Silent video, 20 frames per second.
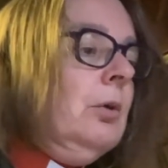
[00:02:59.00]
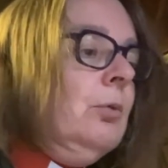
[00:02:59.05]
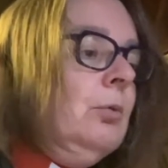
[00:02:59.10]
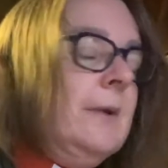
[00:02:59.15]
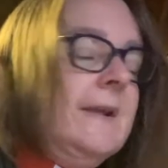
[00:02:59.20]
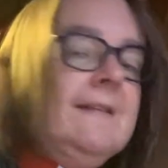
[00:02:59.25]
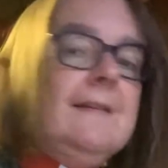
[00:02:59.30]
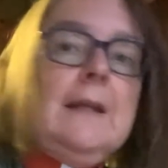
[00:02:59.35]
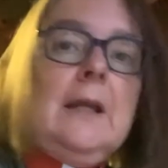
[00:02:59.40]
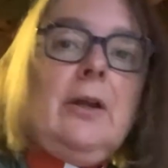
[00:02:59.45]

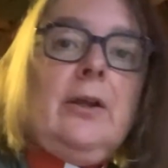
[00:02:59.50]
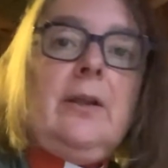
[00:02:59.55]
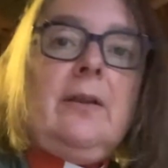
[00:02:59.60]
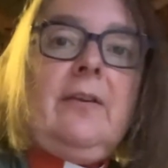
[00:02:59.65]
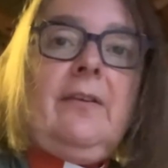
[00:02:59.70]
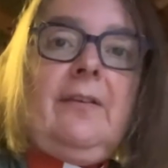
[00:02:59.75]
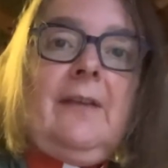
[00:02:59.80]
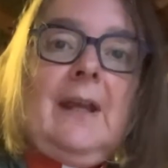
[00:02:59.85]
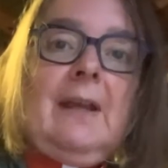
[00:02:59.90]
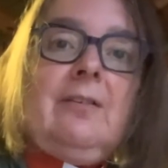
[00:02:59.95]
reading out the
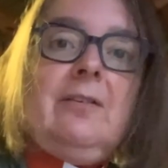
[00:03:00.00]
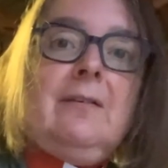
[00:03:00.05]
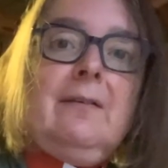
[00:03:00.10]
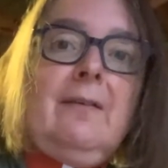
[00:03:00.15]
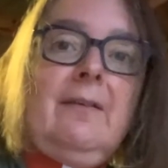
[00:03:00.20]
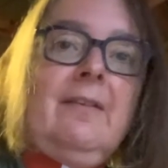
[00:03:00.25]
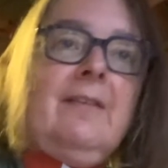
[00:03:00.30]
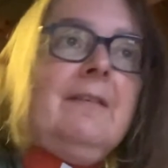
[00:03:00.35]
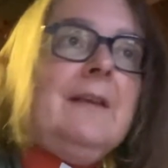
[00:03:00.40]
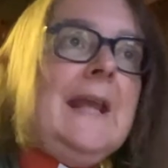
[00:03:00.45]

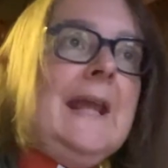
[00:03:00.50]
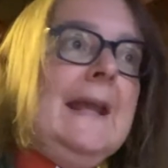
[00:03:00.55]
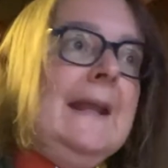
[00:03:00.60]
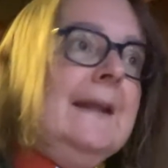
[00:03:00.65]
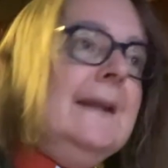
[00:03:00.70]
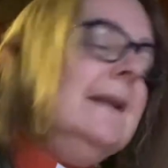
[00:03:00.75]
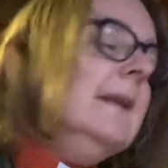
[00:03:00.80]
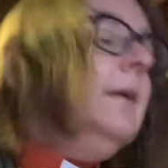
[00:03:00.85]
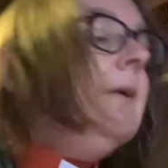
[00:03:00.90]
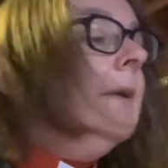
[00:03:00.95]
sections
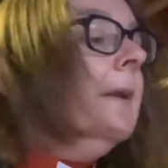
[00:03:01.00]
in